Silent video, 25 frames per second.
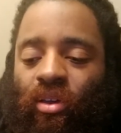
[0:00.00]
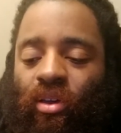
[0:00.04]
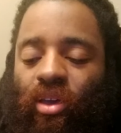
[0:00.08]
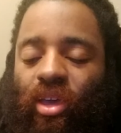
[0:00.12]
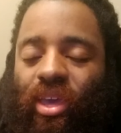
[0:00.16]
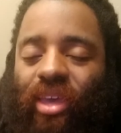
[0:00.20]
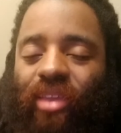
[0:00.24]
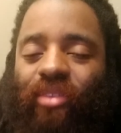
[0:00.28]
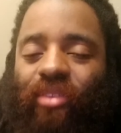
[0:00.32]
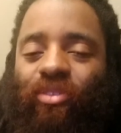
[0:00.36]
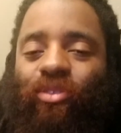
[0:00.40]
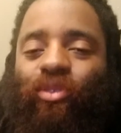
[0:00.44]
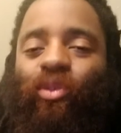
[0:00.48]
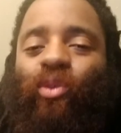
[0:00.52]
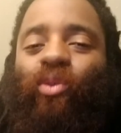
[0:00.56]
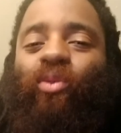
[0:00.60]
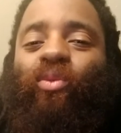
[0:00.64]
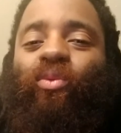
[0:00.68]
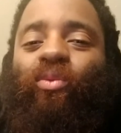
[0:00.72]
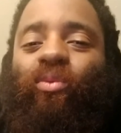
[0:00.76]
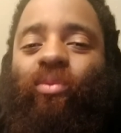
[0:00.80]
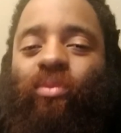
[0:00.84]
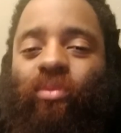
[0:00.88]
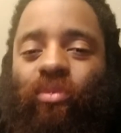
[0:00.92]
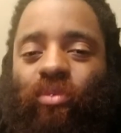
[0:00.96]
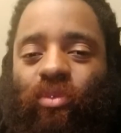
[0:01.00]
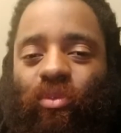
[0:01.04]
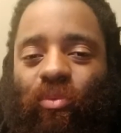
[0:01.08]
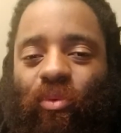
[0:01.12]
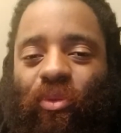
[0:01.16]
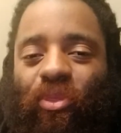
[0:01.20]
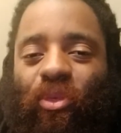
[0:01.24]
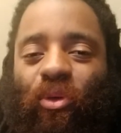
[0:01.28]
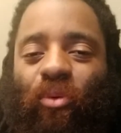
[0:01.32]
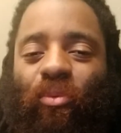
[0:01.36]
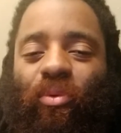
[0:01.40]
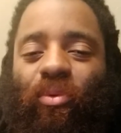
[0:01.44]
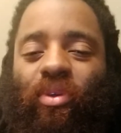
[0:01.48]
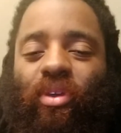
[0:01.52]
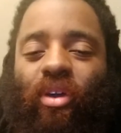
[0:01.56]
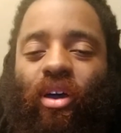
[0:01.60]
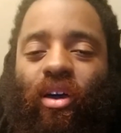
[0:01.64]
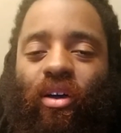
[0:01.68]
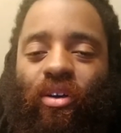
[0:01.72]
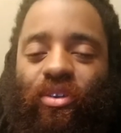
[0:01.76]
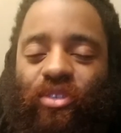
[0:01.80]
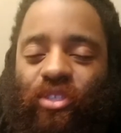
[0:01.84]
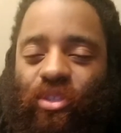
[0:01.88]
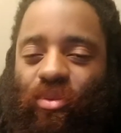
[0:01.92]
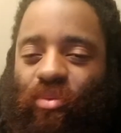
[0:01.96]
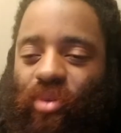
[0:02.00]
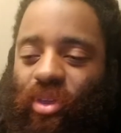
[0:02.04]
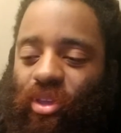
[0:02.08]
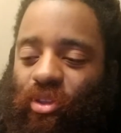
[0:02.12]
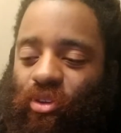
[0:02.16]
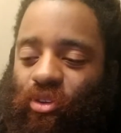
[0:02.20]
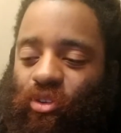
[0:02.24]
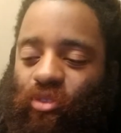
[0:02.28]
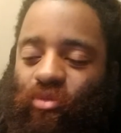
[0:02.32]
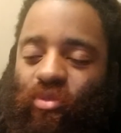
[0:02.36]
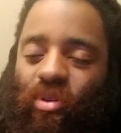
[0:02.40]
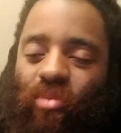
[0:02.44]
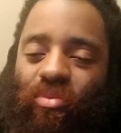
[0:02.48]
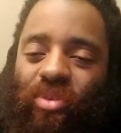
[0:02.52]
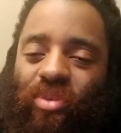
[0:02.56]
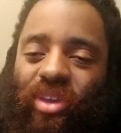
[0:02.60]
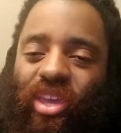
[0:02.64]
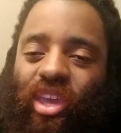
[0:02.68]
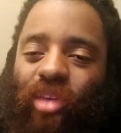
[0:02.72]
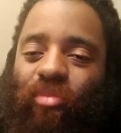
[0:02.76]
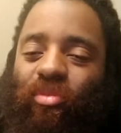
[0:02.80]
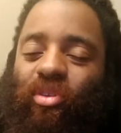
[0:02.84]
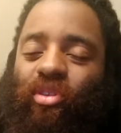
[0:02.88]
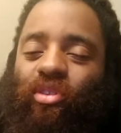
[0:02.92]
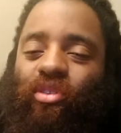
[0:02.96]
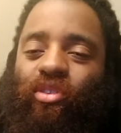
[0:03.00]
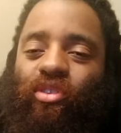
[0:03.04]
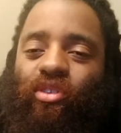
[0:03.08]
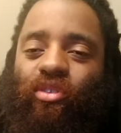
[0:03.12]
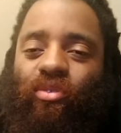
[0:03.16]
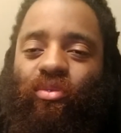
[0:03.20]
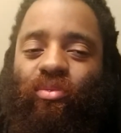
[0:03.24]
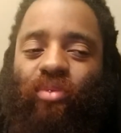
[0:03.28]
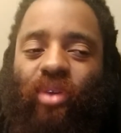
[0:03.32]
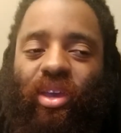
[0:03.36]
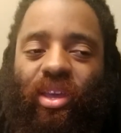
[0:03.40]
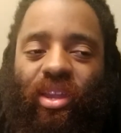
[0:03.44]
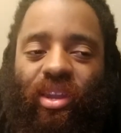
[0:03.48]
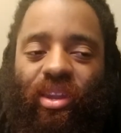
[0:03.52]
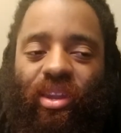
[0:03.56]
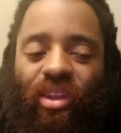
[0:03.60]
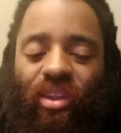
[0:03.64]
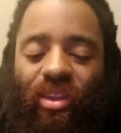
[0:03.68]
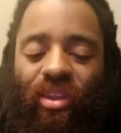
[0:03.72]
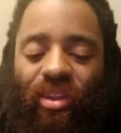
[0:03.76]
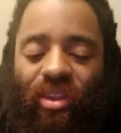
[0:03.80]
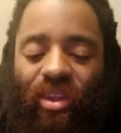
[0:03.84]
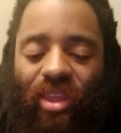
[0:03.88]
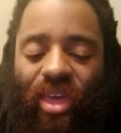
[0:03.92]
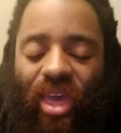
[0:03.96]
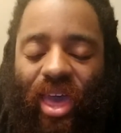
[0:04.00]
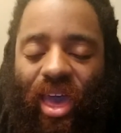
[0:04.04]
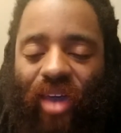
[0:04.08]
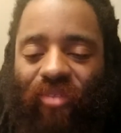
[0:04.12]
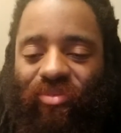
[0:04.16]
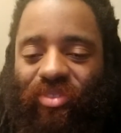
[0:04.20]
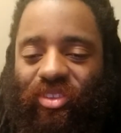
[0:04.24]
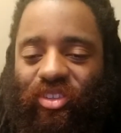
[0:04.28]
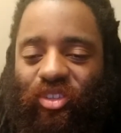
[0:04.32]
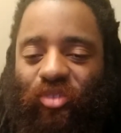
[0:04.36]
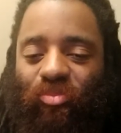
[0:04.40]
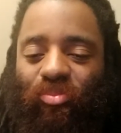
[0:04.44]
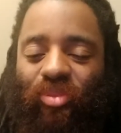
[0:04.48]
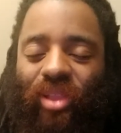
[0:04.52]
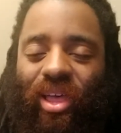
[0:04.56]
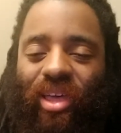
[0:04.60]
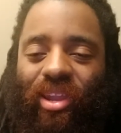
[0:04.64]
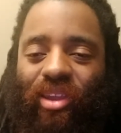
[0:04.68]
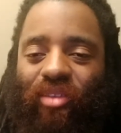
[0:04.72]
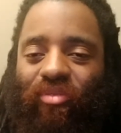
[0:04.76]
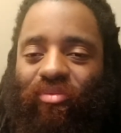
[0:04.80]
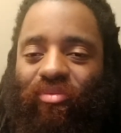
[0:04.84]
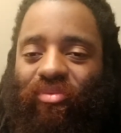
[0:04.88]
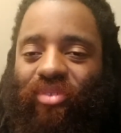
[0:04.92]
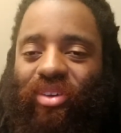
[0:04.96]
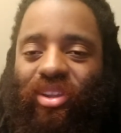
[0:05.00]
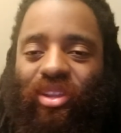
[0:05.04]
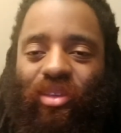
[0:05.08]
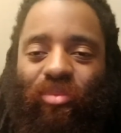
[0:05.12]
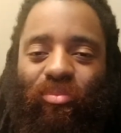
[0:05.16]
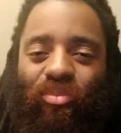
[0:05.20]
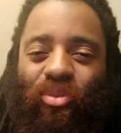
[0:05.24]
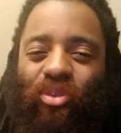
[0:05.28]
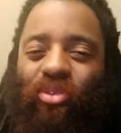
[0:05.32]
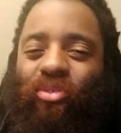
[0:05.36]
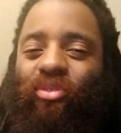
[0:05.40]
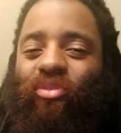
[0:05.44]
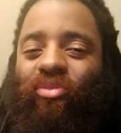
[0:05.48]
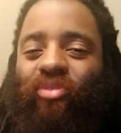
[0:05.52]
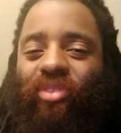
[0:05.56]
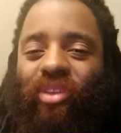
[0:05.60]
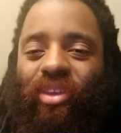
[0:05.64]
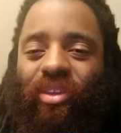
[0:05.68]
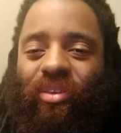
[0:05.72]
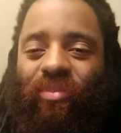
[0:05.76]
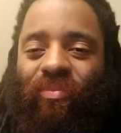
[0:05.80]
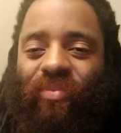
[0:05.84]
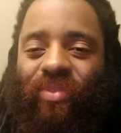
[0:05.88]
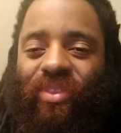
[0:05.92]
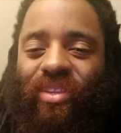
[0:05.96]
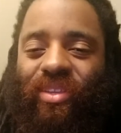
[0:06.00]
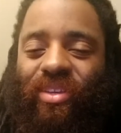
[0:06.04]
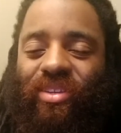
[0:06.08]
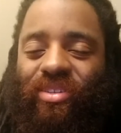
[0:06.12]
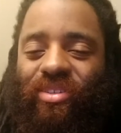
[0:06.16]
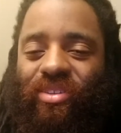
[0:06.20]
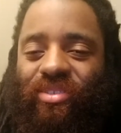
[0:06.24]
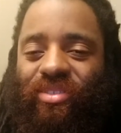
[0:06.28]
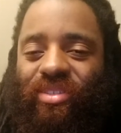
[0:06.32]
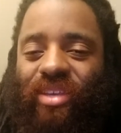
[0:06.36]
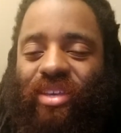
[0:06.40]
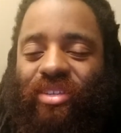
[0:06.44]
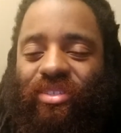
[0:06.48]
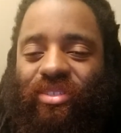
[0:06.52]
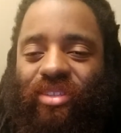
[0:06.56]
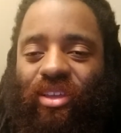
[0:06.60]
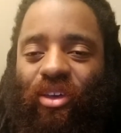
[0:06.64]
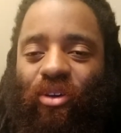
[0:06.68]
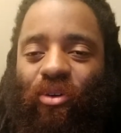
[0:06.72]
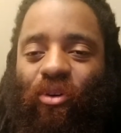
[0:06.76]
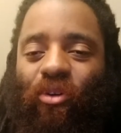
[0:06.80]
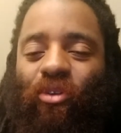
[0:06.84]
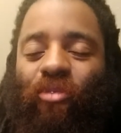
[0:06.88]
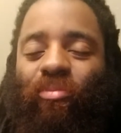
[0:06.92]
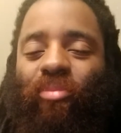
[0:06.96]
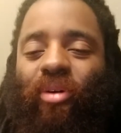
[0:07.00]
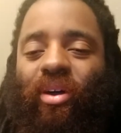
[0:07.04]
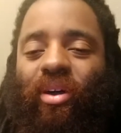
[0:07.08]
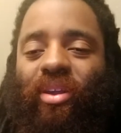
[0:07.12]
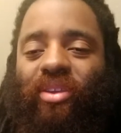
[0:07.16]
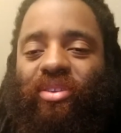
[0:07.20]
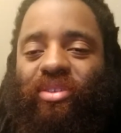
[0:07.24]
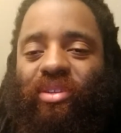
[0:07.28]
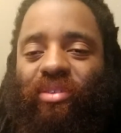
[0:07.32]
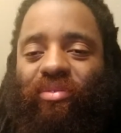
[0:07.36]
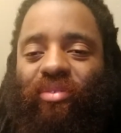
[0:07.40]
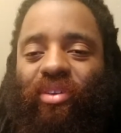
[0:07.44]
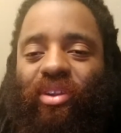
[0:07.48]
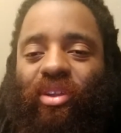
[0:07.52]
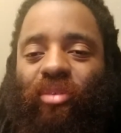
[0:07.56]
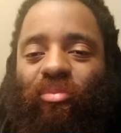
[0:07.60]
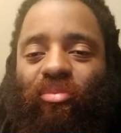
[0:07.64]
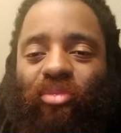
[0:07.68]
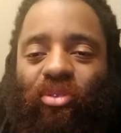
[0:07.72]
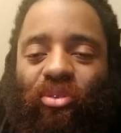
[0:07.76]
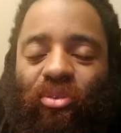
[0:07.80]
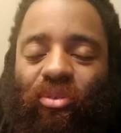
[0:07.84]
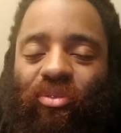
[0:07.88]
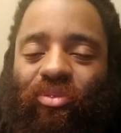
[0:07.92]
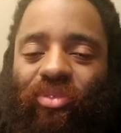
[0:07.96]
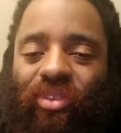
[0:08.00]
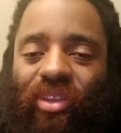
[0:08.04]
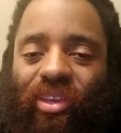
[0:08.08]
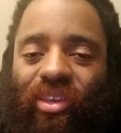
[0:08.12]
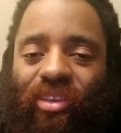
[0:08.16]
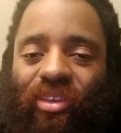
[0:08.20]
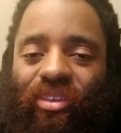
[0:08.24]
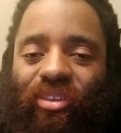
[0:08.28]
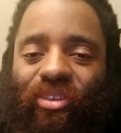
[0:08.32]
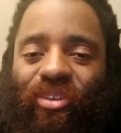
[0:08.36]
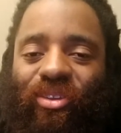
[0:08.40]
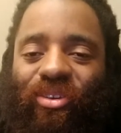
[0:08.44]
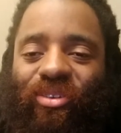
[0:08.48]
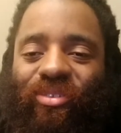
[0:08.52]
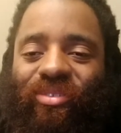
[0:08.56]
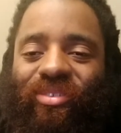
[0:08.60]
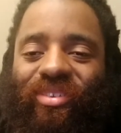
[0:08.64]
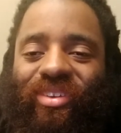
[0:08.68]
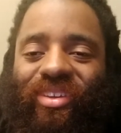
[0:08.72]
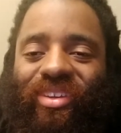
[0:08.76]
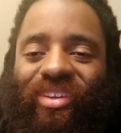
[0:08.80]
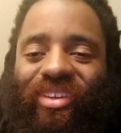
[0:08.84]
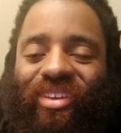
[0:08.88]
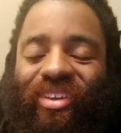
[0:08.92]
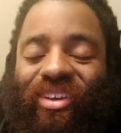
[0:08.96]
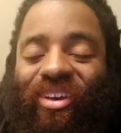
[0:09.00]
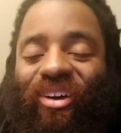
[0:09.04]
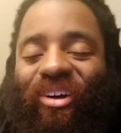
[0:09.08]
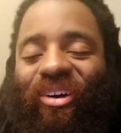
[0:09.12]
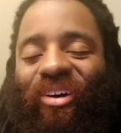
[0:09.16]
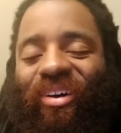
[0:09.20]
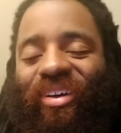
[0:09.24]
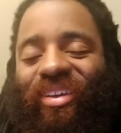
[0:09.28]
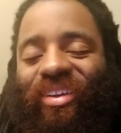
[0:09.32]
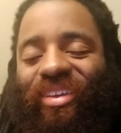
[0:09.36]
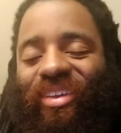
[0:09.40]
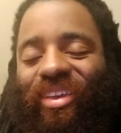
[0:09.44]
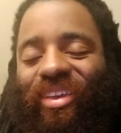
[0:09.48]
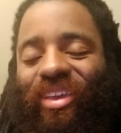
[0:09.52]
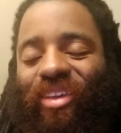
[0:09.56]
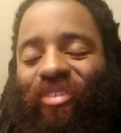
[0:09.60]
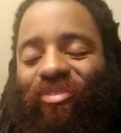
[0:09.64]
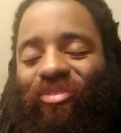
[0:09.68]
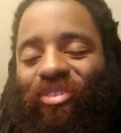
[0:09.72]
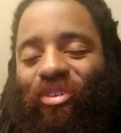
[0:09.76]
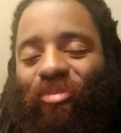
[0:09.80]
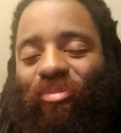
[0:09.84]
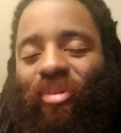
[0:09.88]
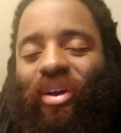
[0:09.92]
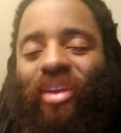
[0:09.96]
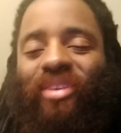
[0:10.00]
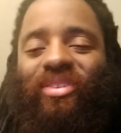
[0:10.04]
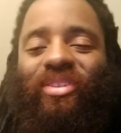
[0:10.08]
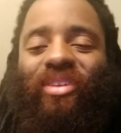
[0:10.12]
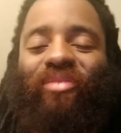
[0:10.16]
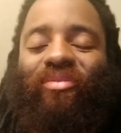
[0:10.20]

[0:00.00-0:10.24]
in tune with who we are, so we can do what we came here to do and have this planet running beautifully, just as our bodies are running beautifully. If your body's not